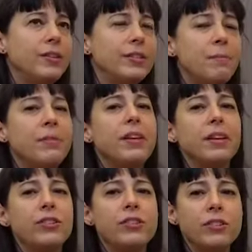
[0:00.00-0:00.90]

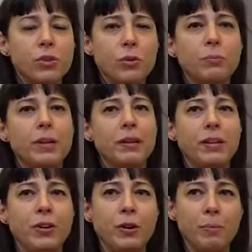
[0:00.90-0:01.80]
something just told
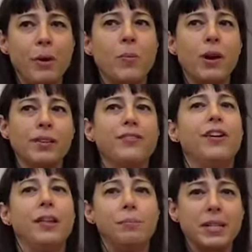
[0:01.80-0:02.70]
me, you know, my
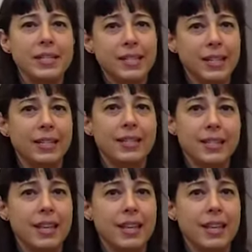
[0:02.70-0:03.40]
well-developed instincts,